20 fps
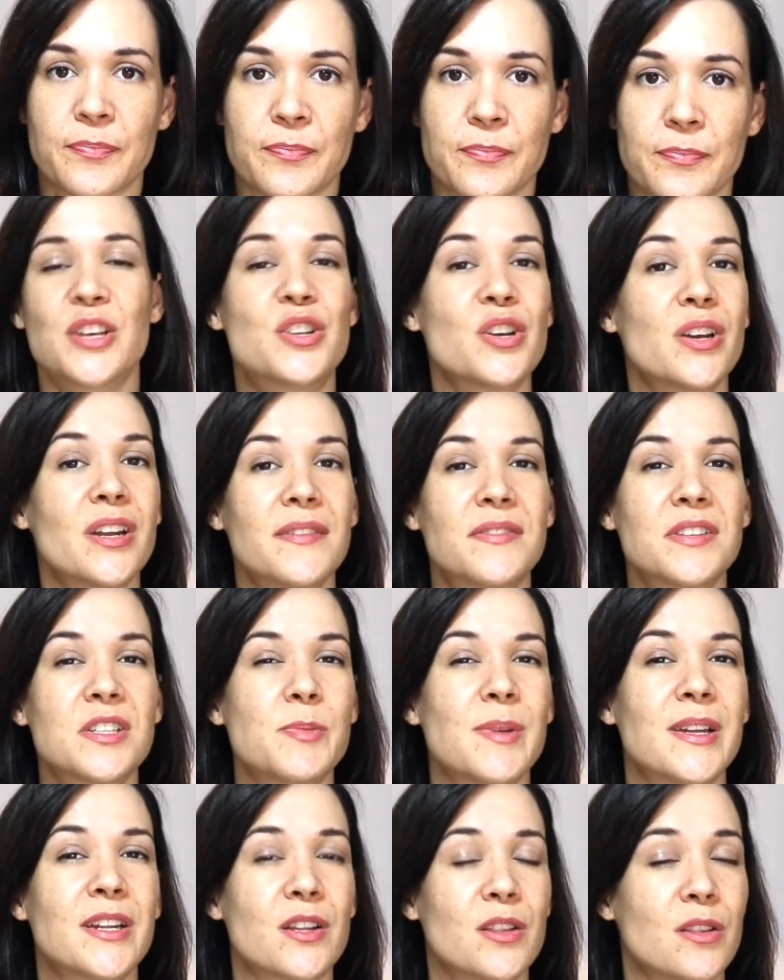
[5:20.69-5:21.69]
You don't have to
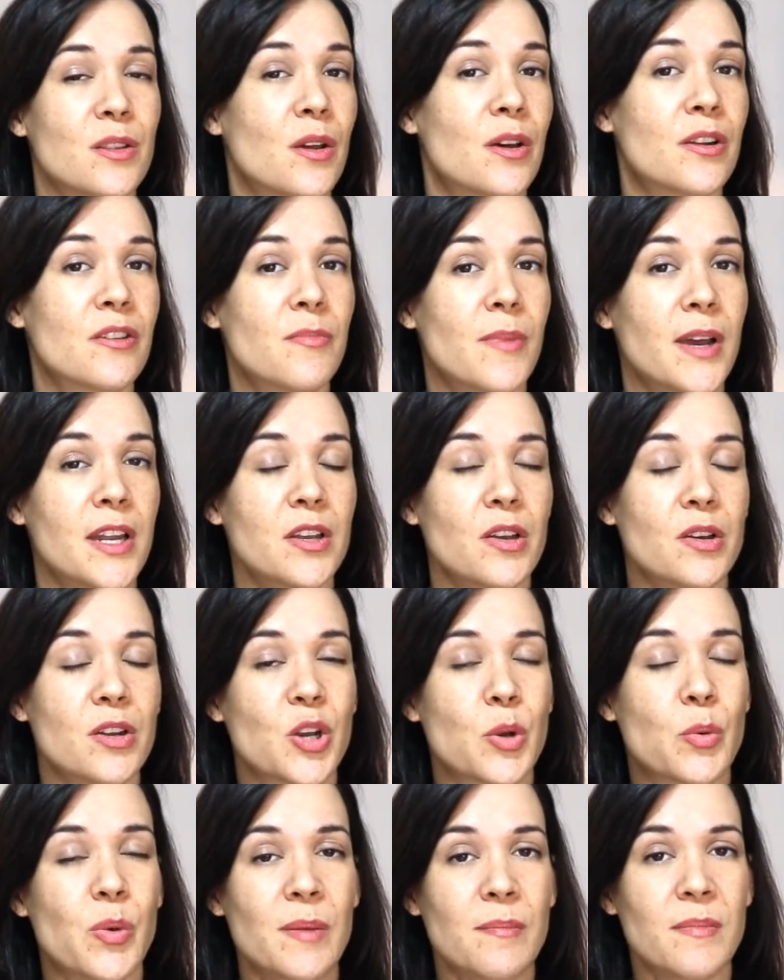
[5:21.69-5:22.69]
spend a lot of money on
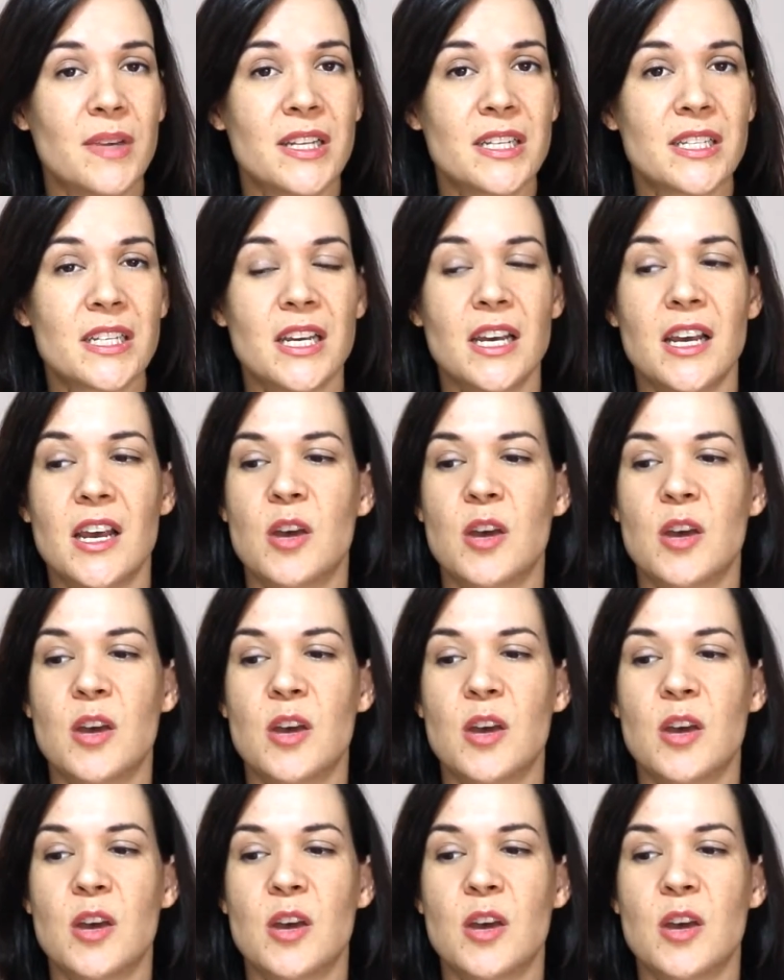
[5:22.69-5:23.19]
equipment,